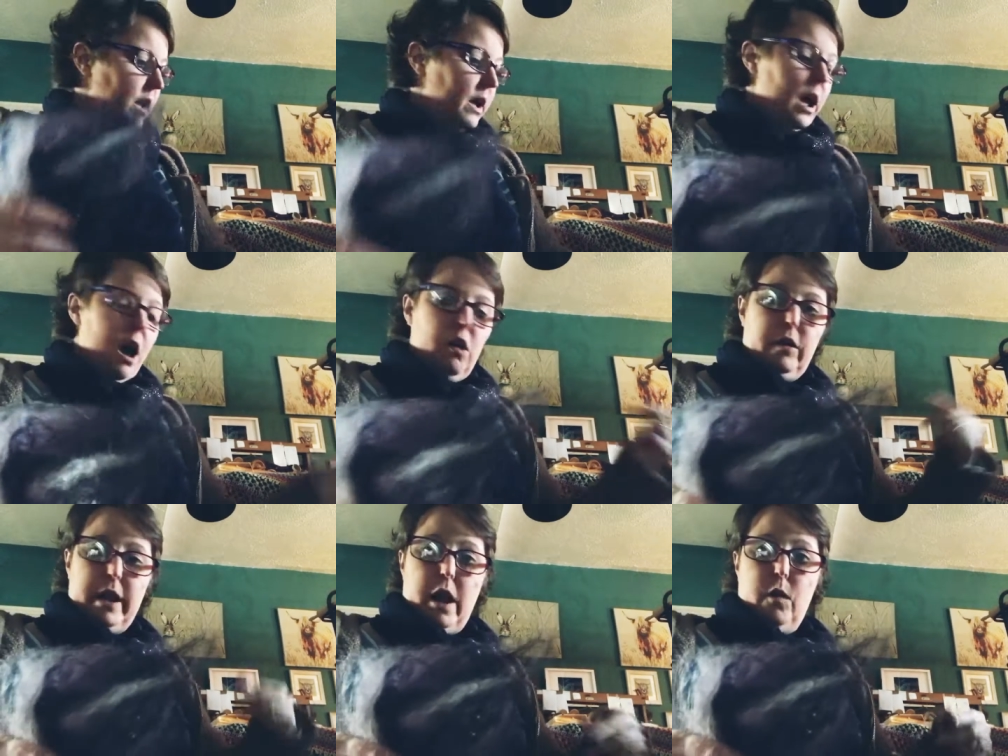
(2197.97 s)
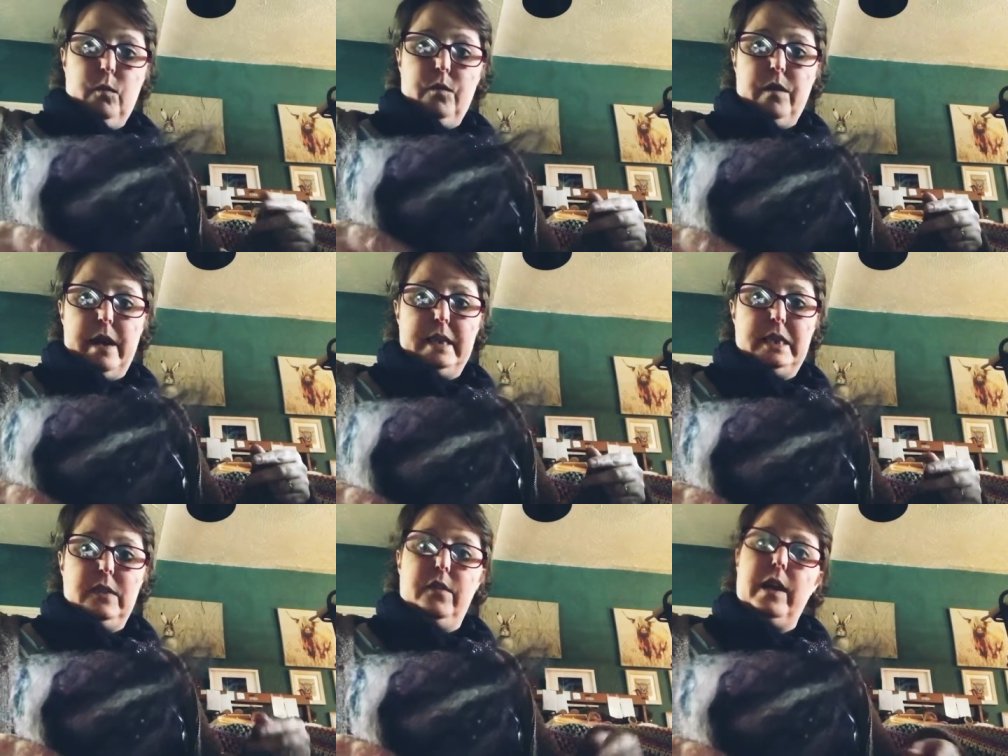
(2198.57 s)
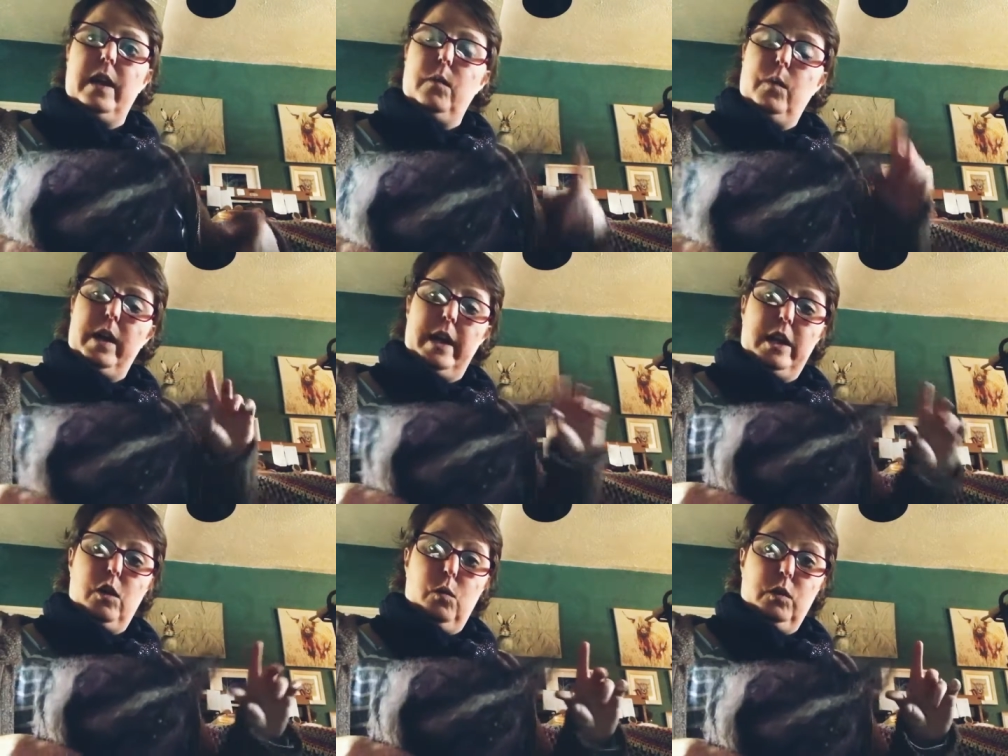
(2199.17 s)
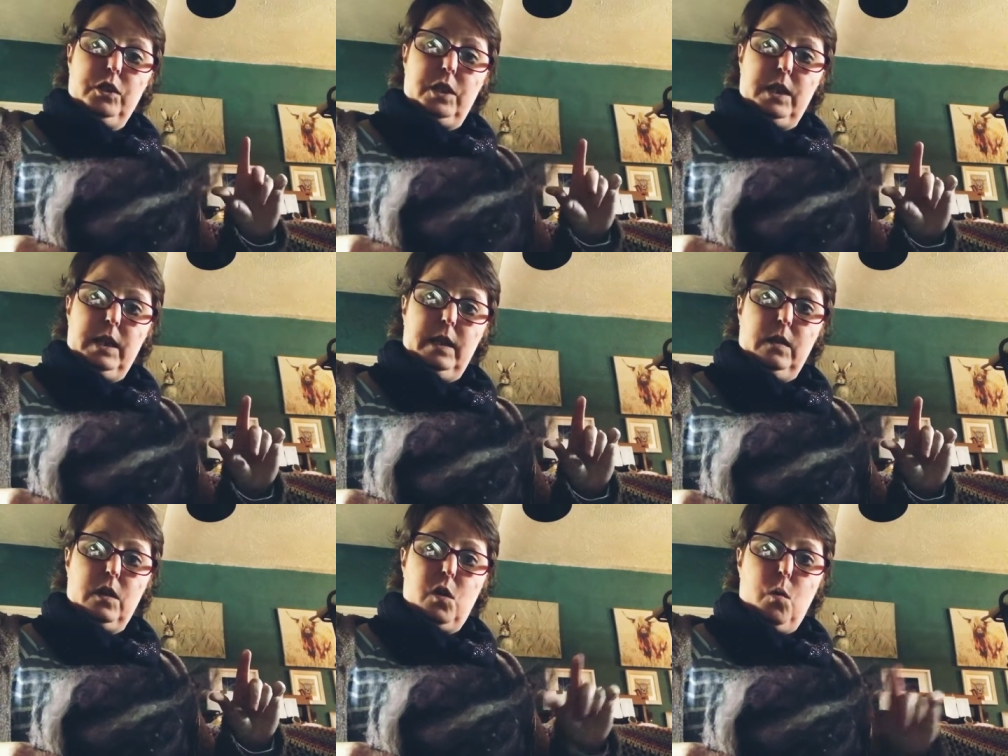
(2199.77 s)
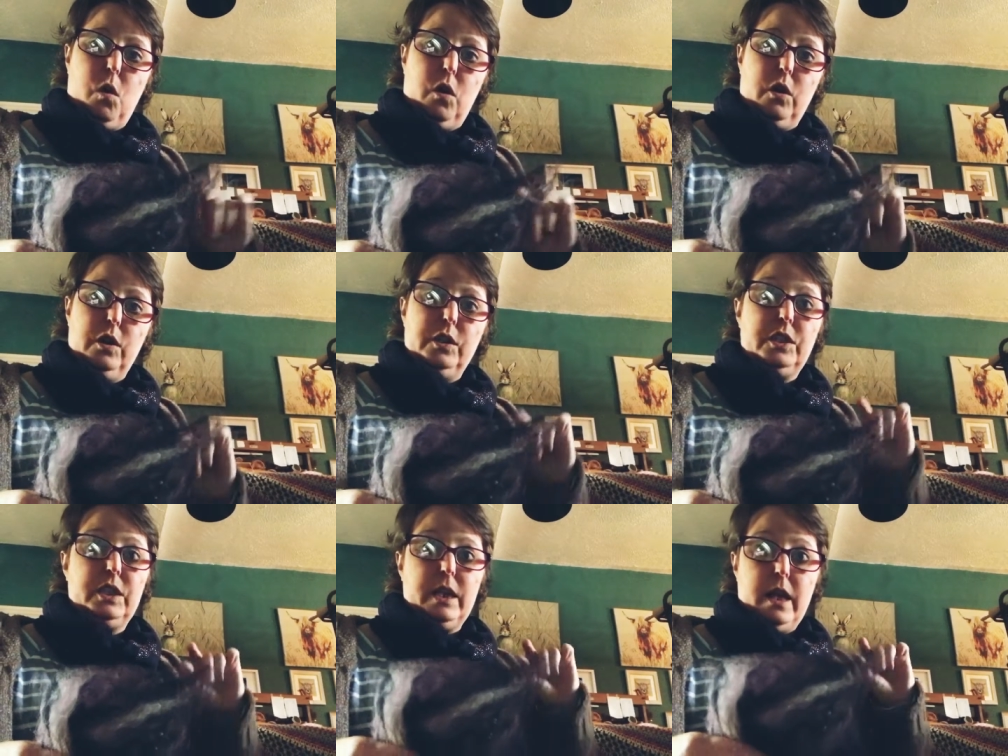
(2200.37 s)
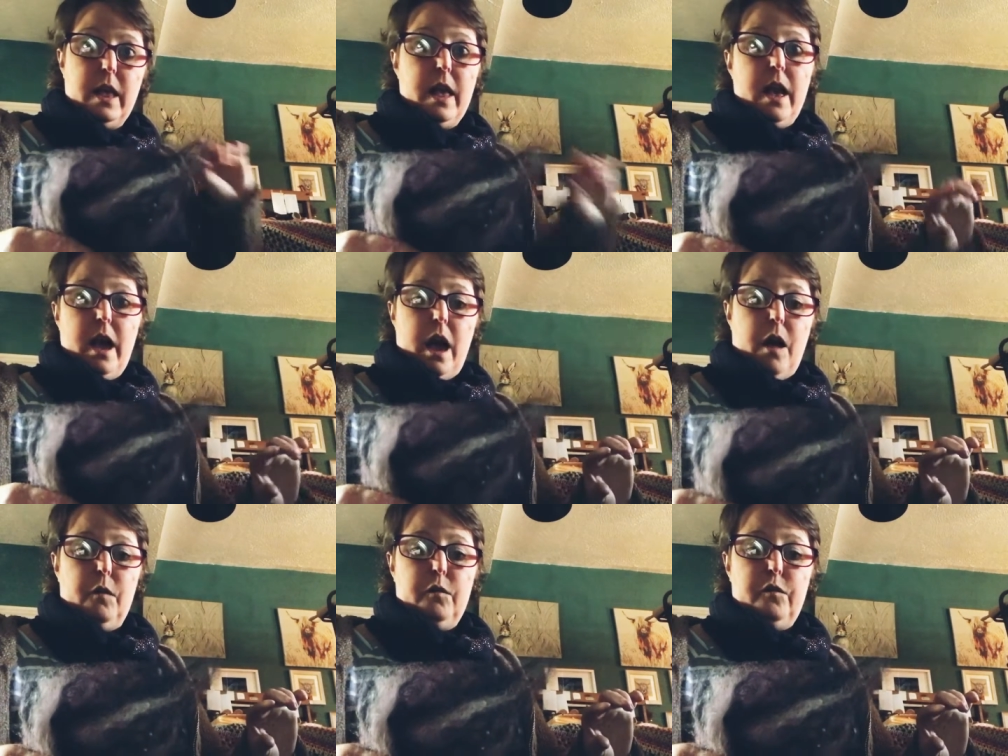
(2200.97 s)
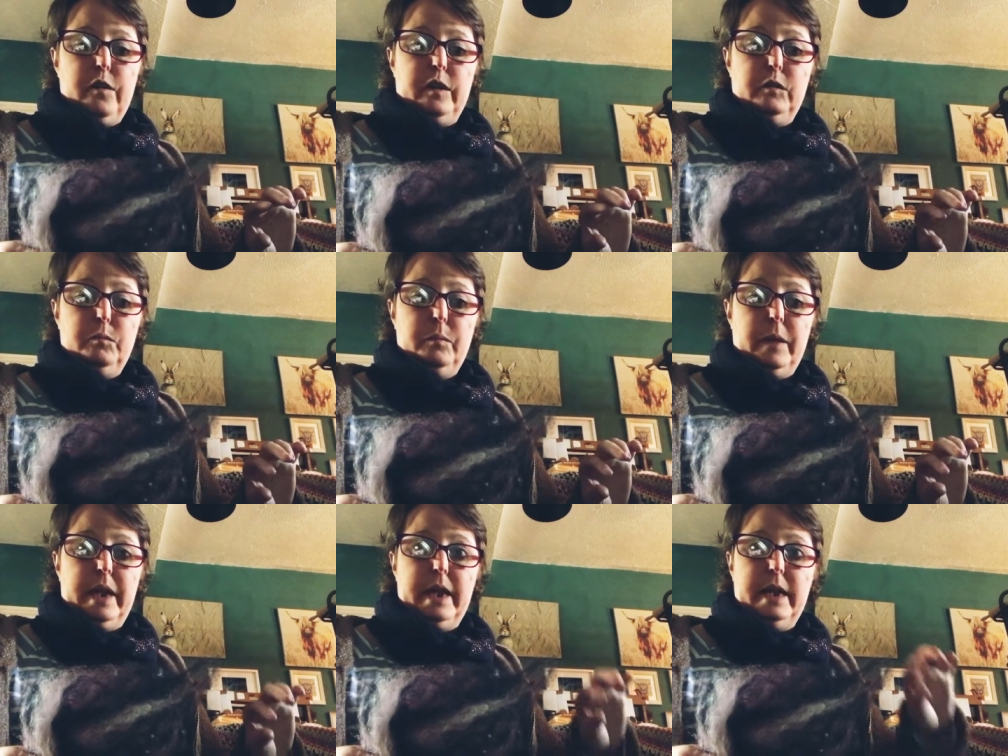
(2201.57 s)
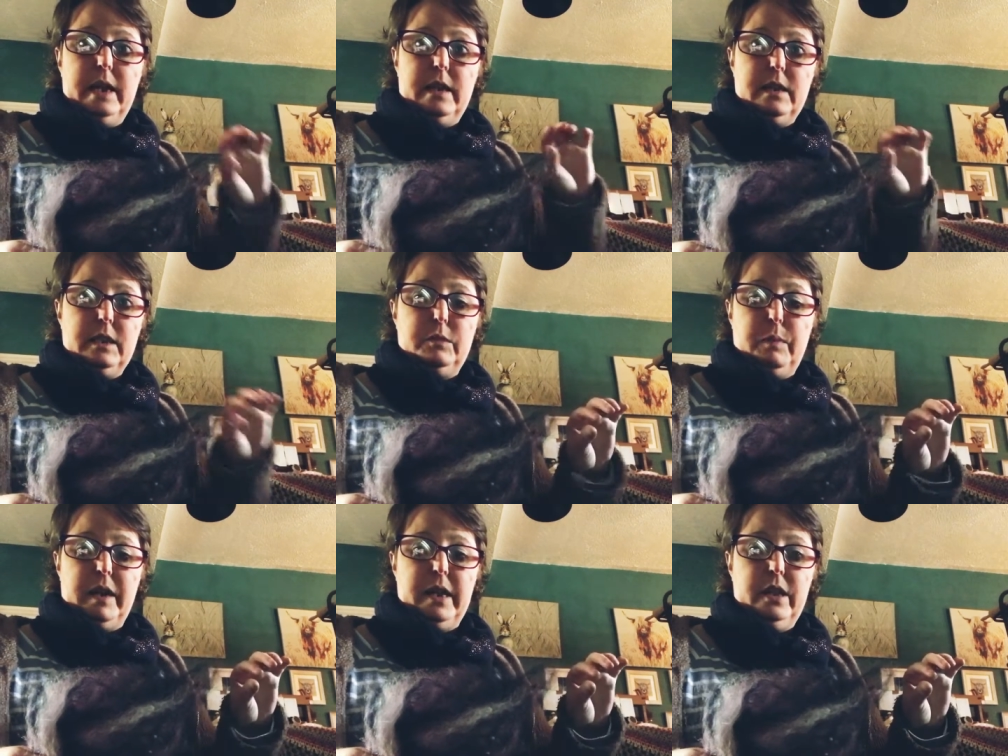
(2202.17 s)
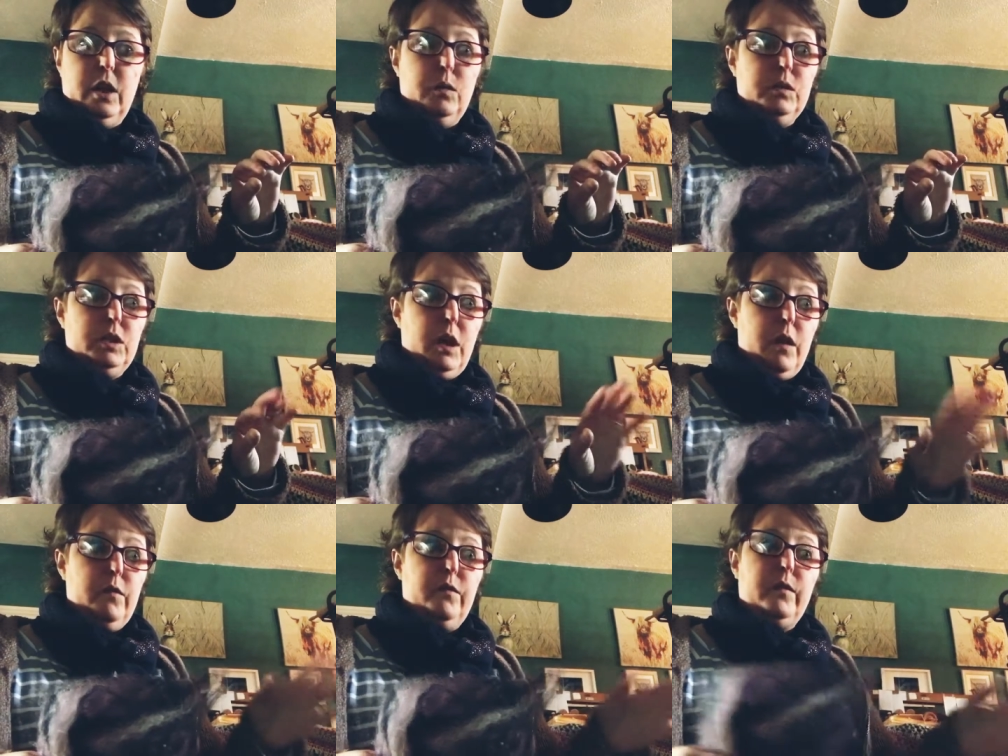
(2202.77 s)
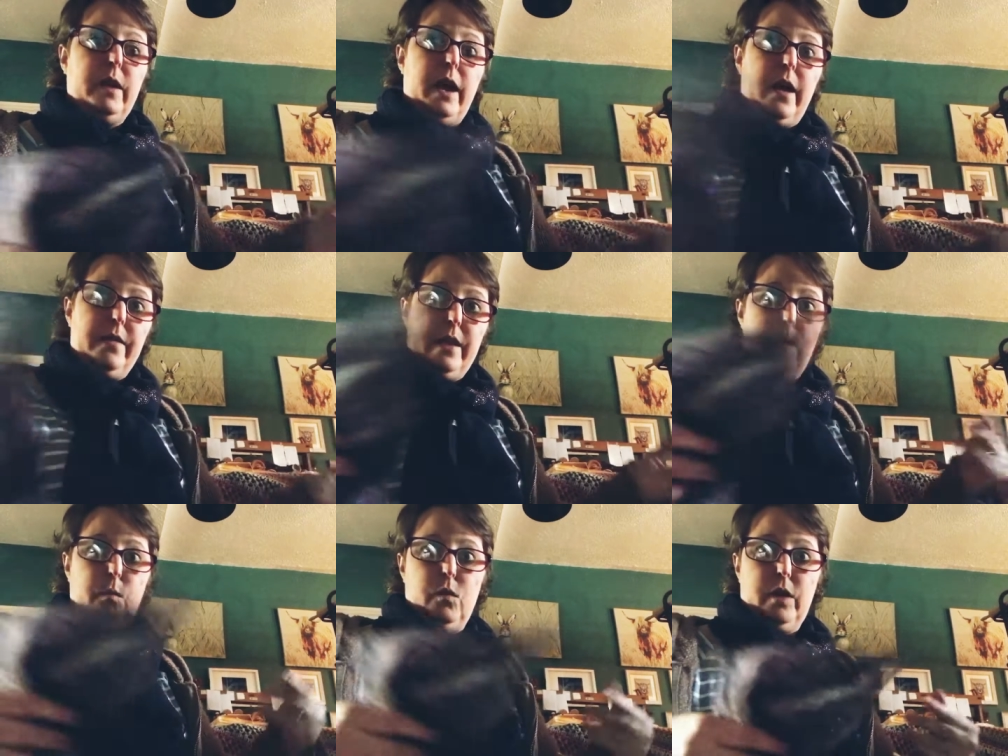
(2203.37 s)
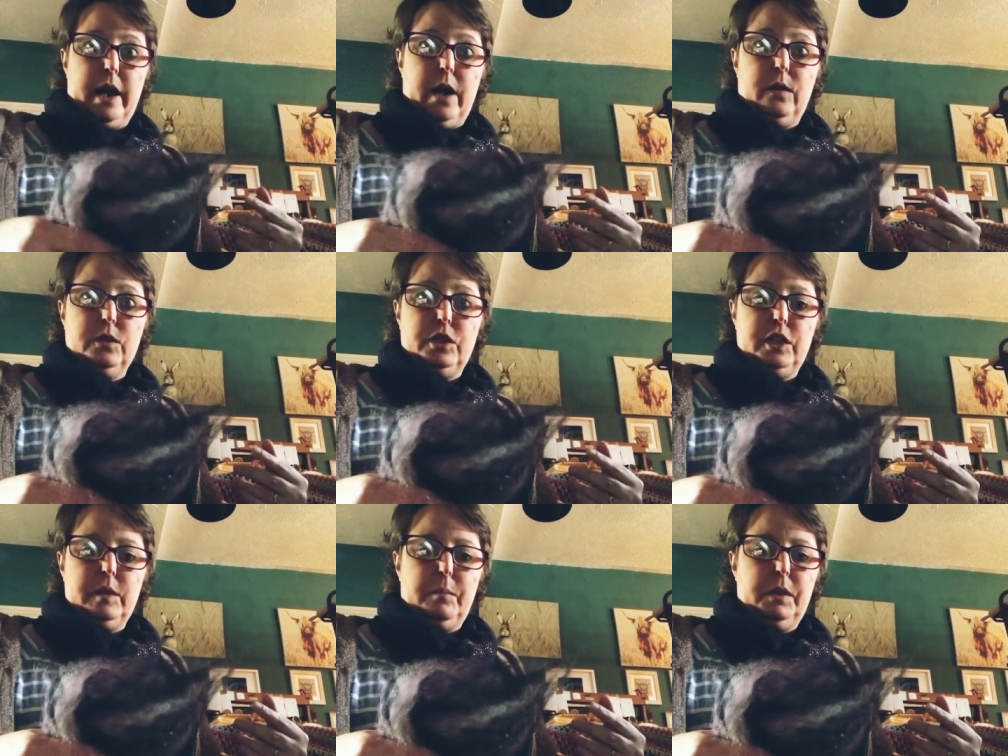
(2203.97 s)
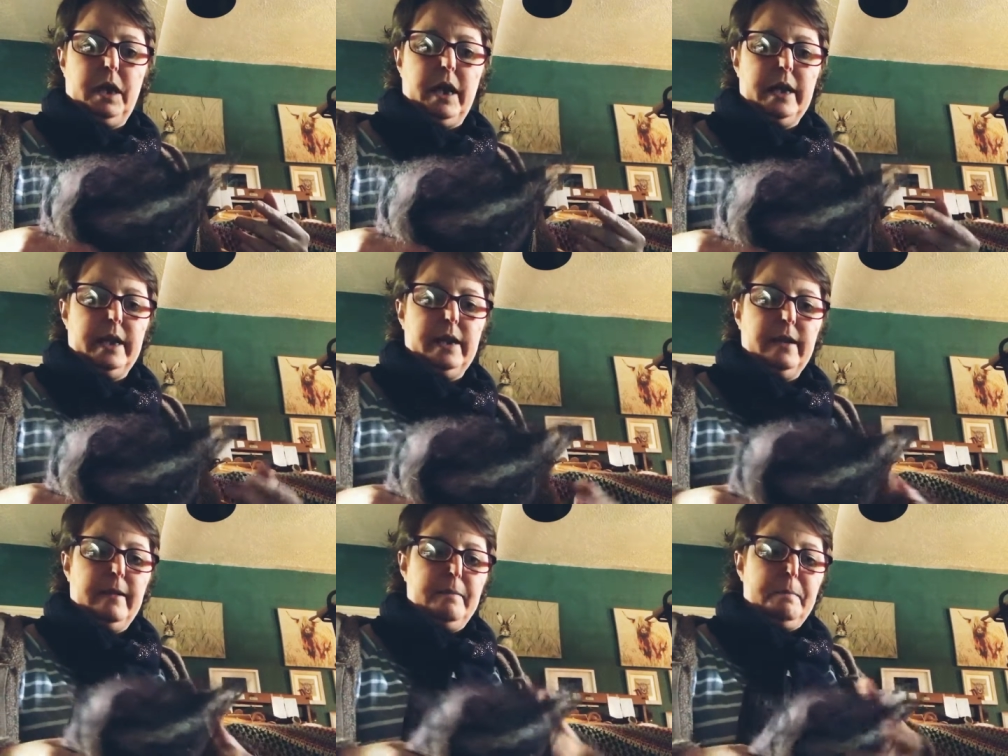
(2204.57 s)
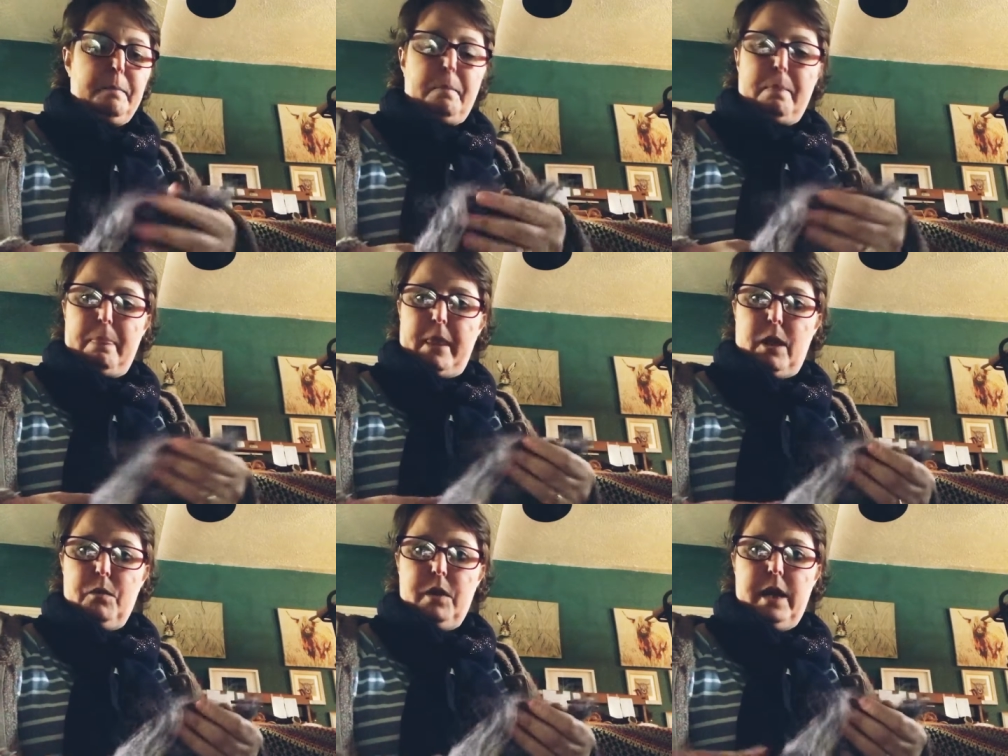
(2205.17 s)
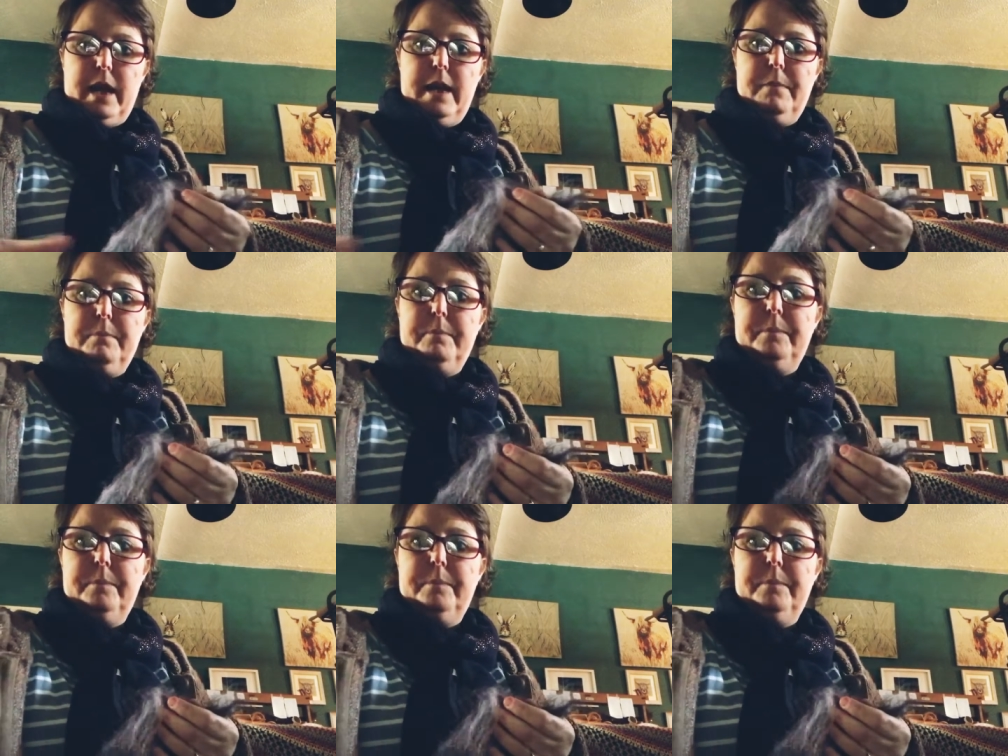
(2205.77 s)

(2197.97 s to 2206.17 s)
I'll get on with the rest of it and when I go onto the little quarters, I'll film me spinning those off and then we'll get onto the plying. Okay.